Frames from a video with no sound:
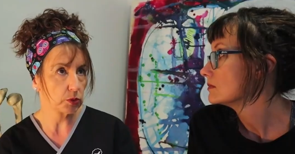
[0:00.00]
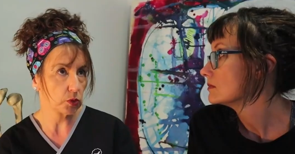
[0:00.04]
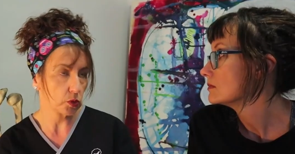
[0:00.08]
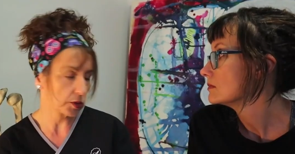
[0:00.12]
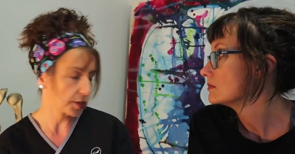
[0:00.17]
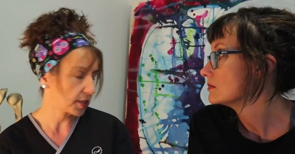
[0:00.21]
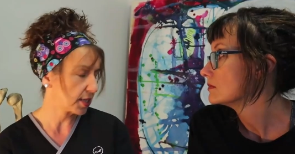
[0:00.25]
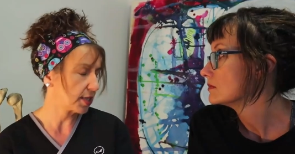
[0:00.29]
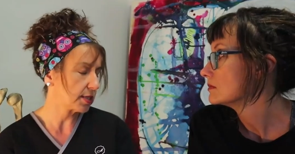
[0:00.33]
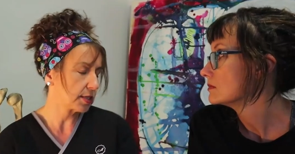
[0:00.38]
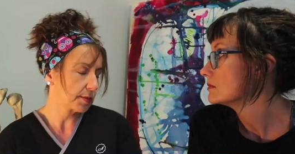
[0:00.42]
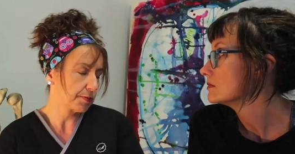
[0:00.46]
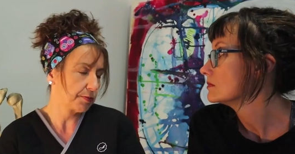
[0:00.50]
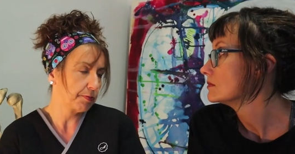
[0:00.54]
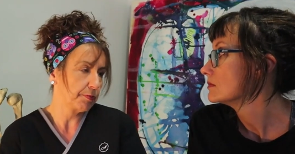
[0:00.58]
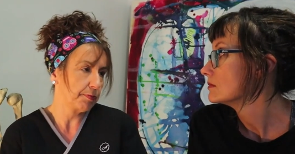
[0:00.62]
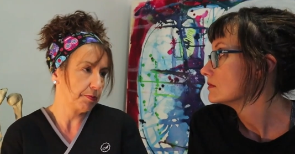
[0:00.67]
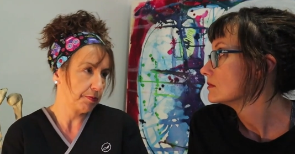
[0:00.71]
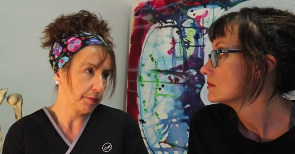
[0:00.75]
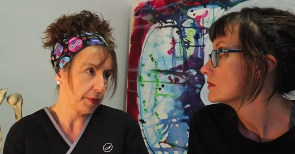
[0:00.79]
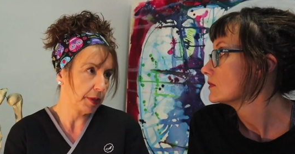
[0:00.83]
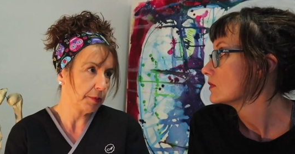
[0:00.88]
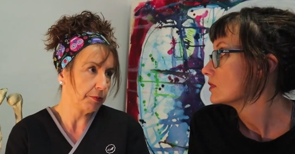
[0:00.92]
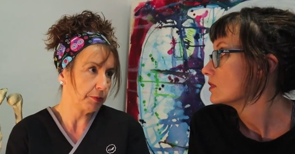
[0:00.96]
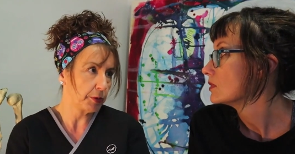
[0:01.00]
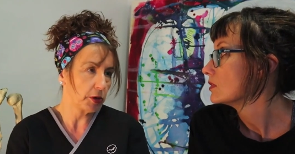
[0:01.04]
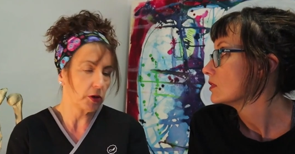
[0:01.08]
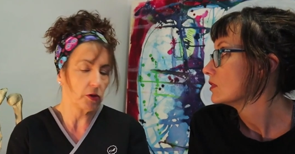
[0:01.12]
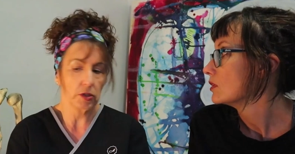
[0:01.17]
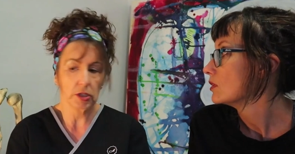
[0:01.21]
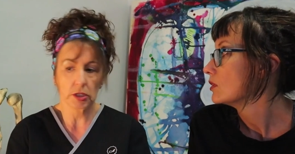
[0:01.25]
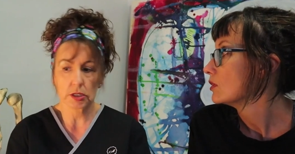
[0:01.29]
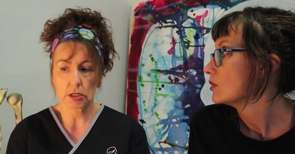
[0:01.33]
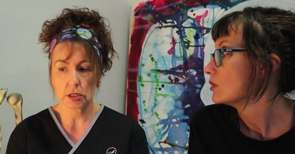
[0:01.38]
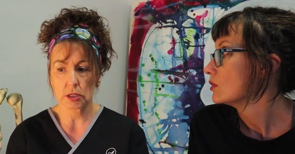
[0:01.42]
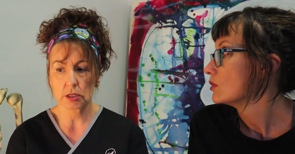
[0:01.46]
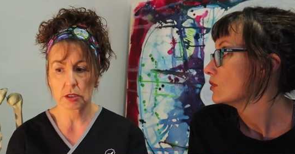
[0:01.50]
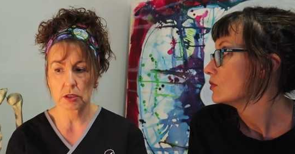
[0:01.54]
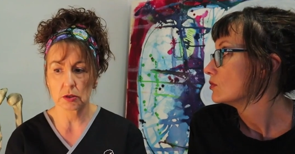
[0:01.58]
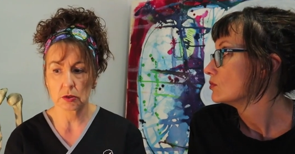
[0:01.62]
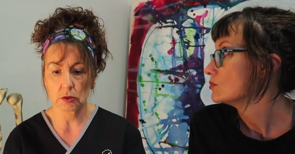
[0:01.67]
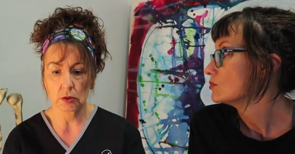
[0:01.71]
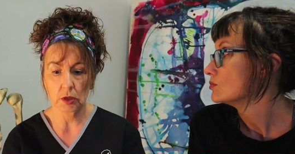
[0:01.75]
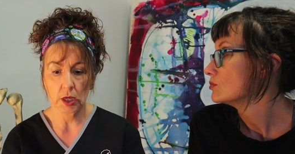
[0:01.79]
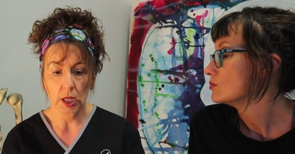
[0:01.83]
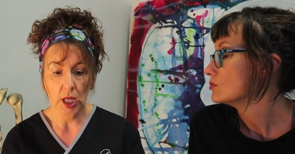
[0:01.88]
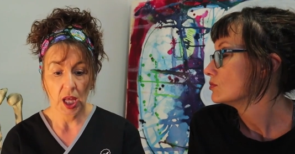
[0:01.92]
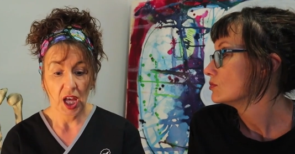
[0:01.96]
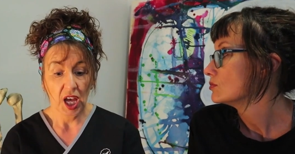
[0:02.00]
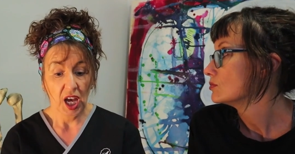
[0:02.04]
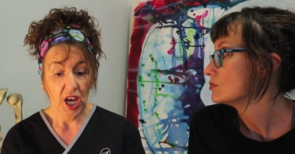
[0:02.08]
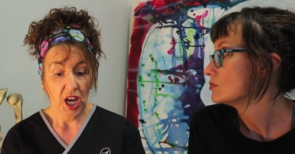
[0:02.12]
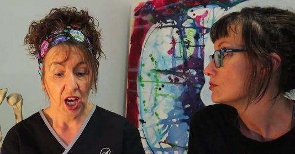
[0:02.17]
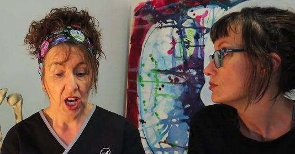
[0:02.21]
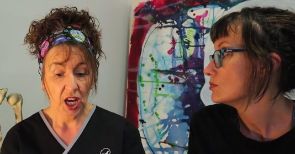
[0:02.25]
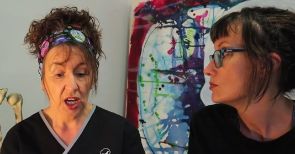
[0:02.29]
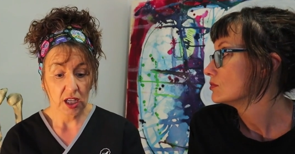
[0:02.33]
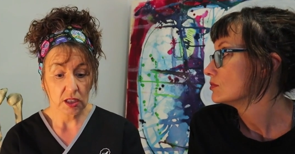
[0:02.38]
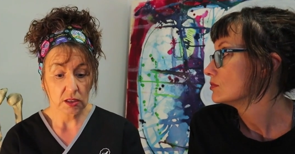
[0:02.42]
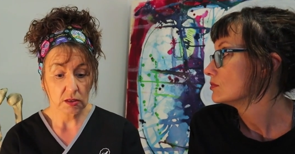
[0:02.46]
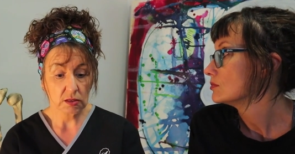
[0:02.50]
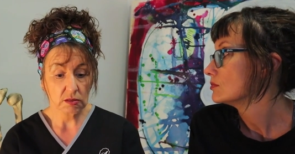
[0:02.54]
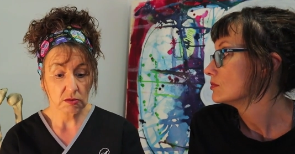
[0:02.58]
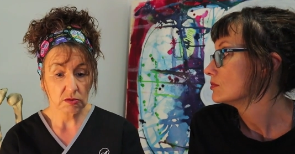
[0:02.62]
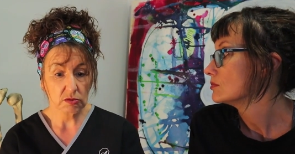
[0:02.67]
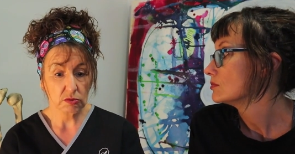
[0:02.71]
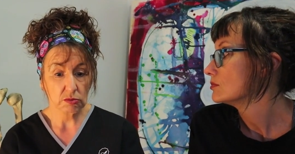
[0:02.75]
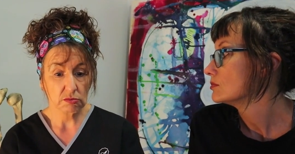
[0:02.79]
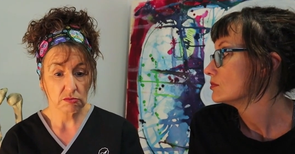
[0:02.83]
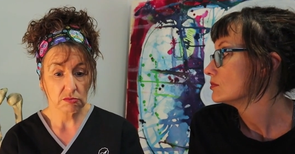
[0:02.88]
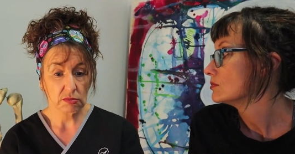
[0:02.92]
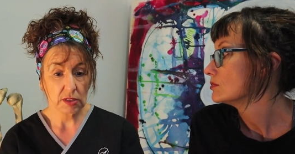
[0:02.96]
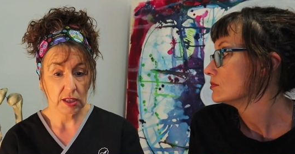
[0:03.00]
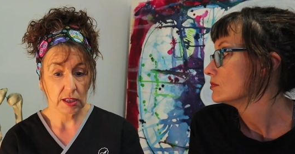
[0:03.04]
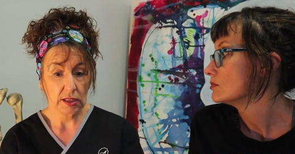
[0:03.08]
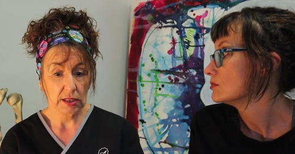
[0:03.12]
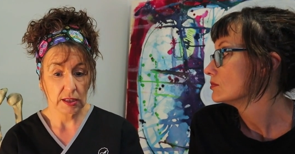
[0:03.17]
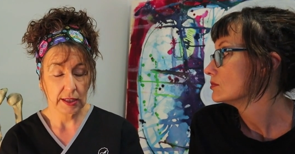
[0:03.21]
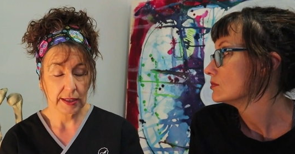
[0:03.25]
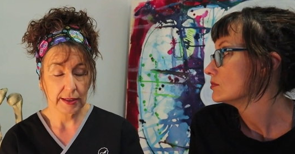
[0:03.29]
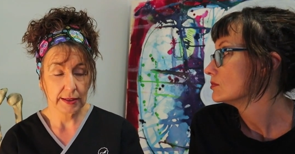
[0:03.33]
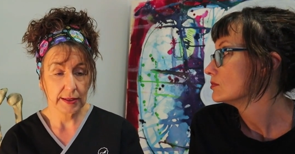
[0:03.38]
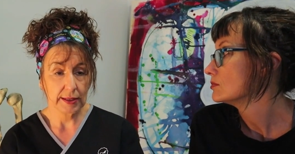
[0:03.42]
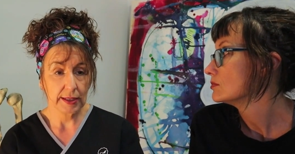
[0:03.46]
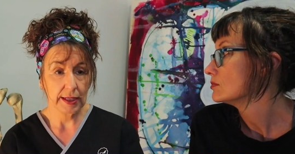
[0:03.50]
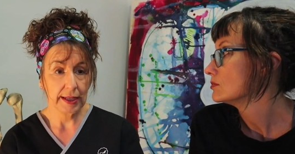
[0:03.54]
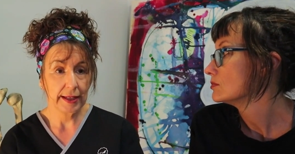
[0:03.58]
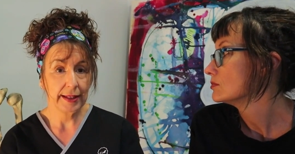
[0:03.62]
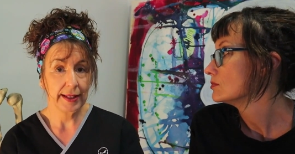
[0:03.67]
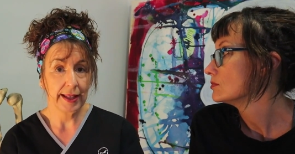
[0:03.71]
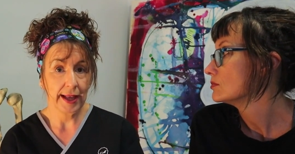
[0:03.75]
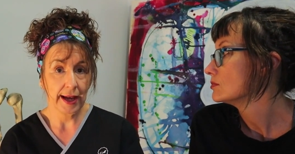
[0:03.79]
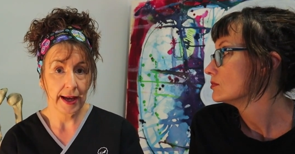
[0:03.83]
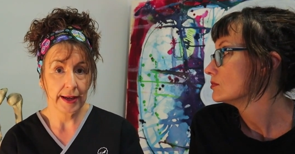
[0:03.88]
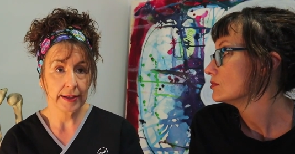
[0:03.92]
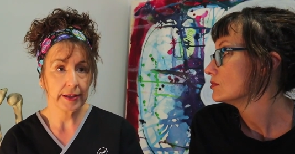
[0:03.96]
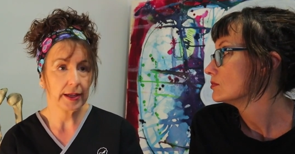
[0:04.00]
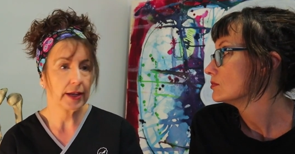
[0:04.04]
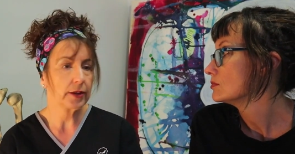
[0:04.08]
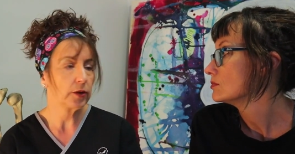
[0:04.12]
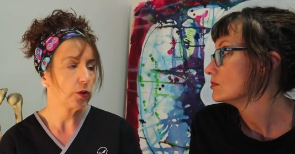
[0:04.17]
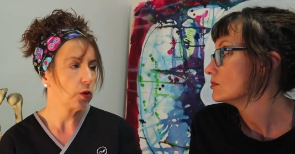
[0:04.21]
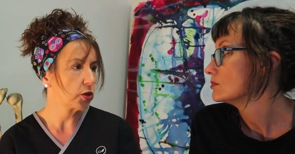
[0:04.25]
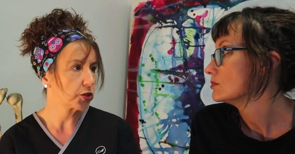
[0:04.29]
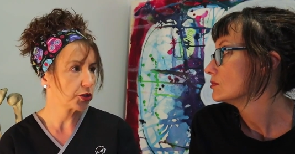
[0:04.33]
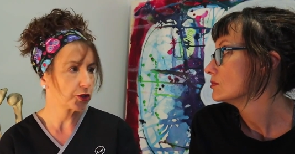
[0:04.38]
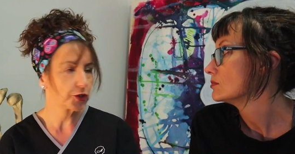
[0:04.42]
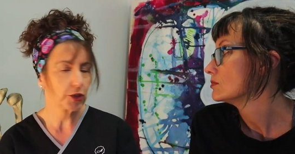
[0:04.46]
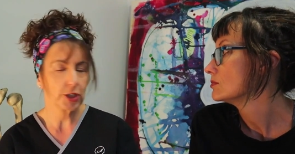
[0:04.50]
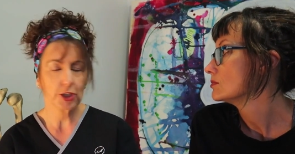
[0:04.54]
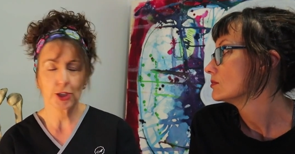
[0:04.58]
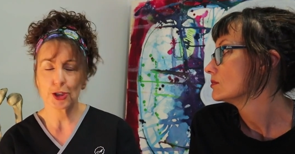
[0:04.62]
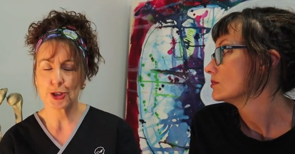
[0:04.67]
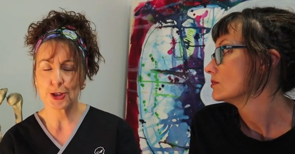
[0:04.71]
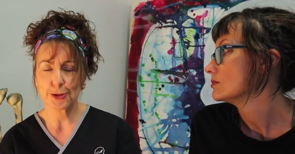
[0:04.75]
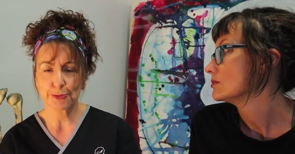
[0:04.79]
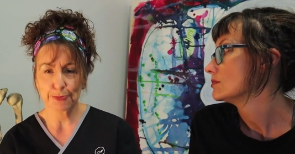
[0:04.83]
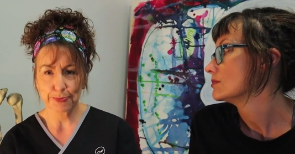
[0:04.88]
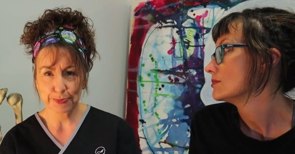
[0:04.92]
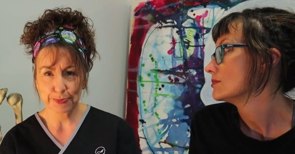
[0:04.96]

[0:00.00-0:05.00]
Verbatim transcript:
Speaker 1: process being buried. So, and land, I know Australia is a